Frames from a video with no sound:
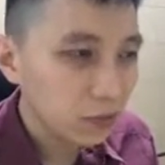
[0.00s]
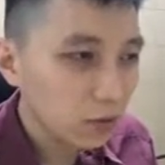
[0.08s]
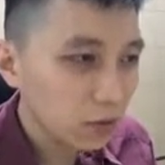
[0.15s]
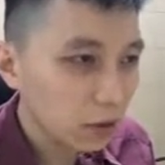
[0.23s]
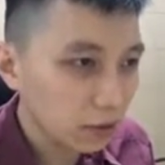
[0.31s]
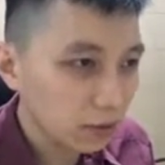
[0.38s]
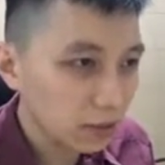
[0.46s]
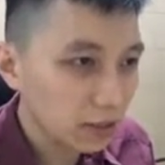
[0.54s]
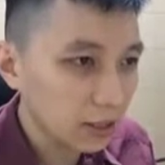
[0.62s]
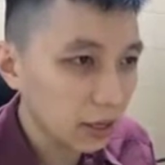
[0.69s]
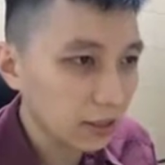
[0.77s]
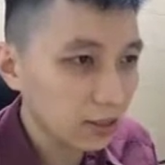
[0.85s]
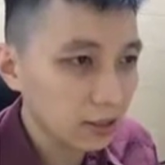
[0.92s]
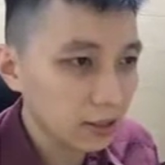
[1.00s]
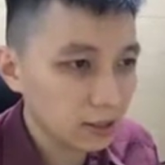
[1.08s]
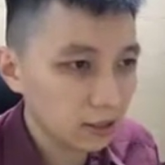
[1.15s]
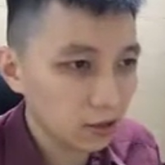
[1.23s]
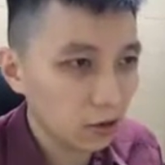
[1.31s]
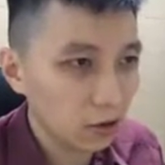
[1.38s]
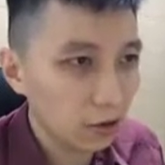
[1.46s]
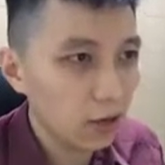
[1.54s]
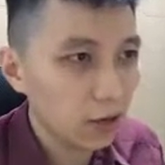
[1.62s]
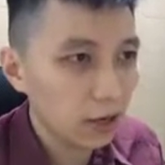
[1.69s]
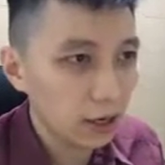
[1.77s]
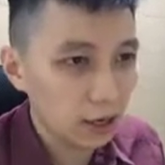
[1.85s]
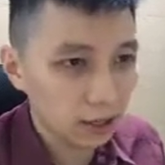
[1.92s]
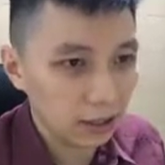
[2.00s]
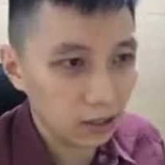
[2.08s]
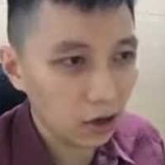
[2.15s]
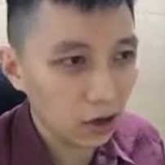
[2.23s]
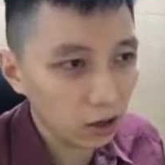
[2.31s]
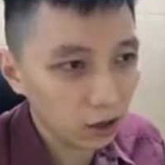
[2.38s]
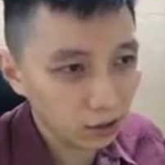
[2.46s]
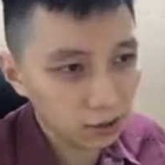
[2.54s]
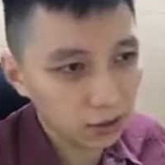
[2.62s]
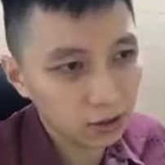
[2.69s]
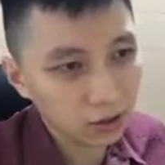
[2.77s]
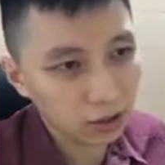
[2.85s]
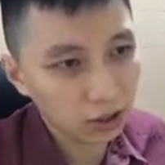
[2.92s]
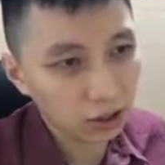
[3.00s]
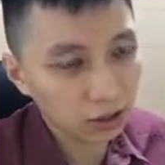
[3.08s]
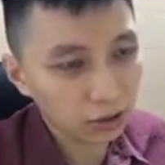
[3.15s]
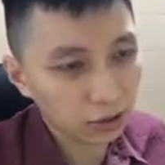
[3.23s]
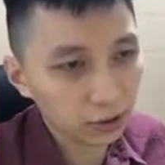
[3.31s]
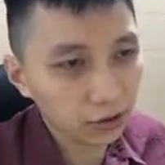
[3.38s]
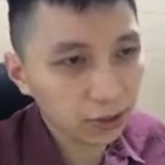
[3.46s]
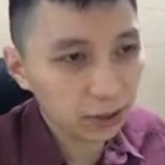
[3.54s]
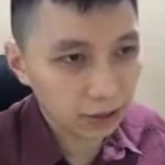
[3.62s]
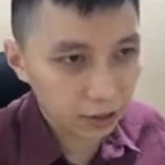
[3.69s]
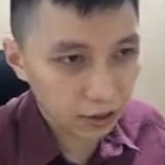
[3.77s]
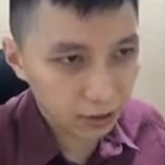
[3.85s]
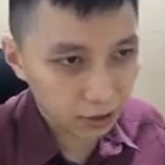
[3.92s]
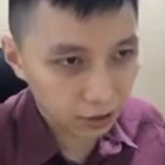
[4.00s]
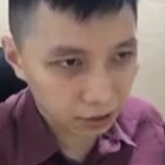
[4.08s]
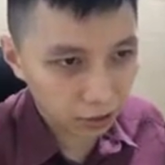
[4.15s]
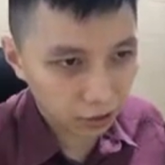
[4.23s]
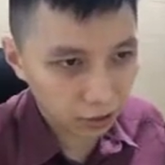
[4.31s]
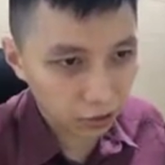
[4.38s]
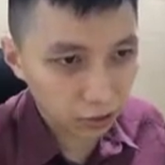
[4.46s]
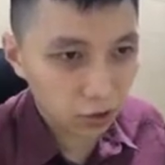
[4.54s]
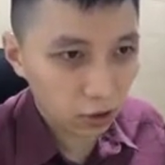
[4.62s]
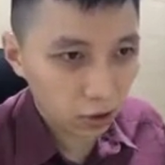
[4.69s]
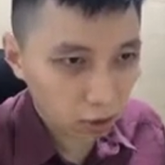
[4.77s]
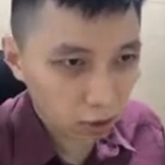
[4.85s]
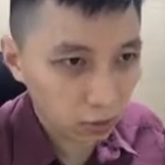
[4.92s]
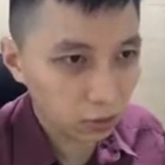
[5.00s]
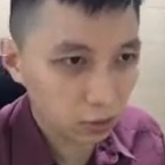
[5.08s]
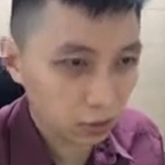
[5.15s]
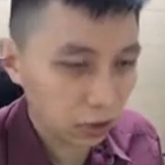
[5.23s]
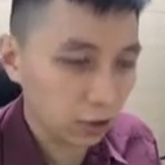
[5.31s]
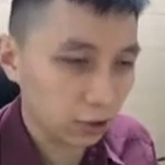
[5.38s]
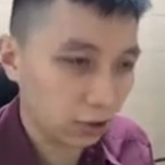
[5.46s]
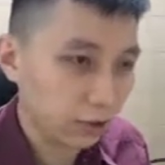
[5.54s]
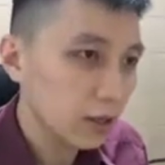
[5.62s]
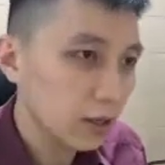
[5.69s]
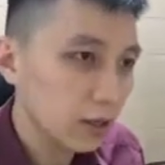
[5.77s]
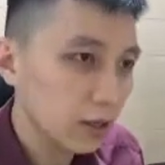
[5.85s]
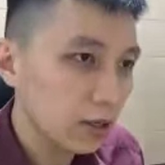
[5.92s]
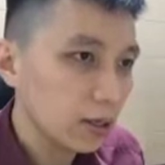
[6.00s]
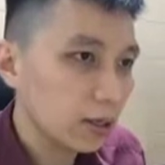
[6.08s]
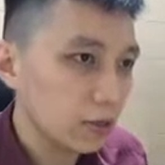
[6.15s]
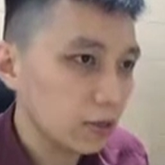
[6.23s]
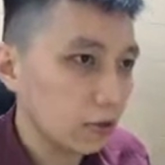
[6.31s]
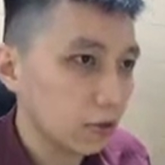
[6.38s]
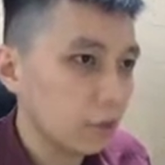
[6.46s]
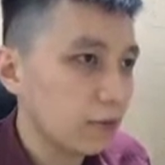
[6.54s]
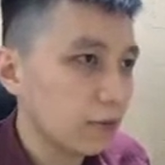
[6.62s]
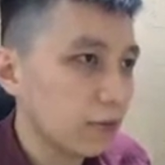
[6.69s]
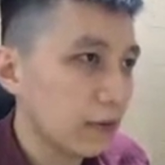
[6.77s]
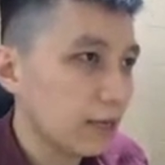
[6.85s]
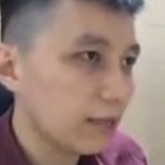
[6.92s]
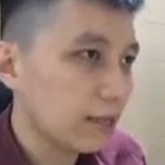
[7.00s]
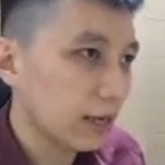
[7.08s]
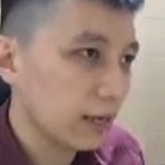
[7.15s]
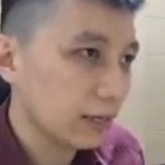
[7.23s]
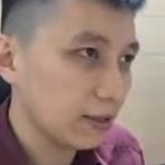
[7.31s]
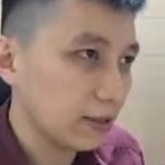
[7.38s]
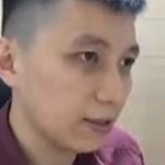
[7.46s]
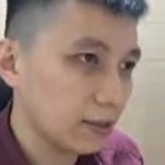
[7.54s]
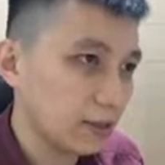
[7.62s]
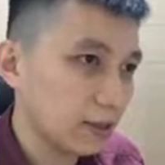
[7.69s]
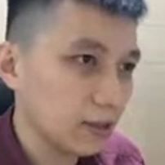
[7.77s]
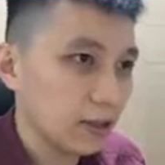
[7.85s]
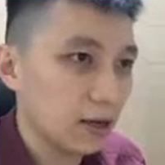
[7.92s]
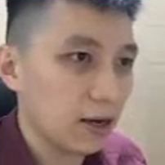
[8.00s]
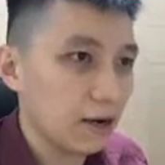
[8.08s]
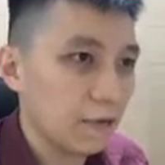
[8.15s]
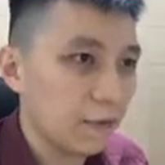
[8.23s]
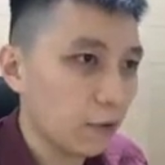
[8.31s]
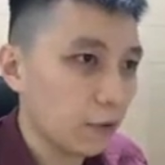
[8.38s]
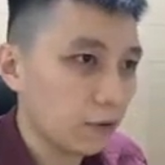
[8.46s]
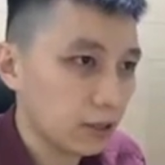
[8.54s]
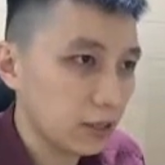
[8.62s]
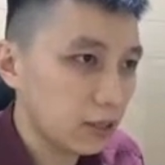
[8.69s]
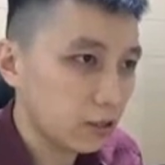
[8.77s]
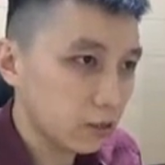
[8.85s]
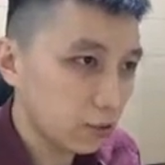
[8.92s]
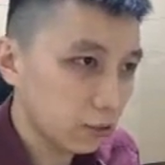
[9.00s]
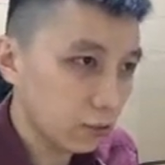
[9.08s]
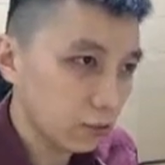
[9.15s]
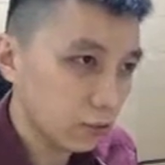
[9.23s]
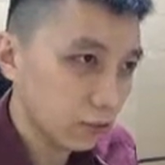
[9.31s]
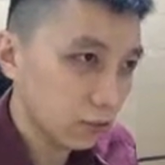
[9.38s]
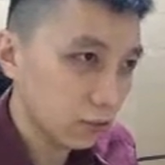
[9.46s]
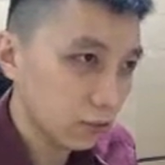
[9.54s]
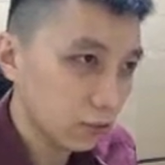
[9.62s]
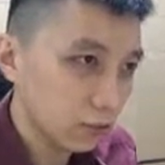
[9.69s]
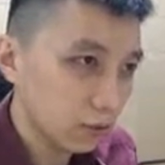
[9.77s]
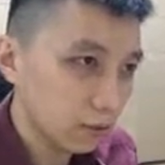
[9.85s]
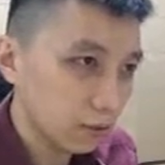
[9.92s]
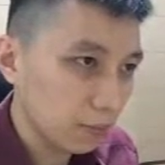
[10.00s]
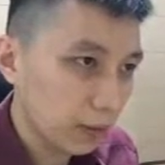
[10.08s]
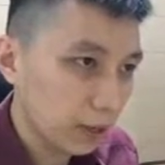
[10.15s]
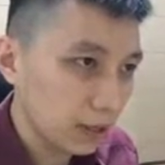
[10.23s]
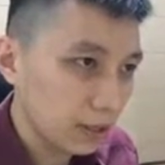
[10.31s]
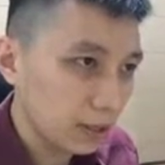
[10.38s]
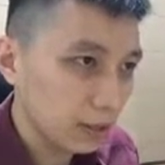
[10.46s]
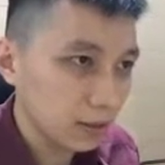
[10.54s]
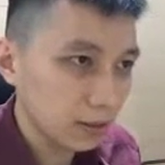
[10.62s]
on this side. This is called the hot junction, and here is called the cold junction. So the basic idea is for these two plates,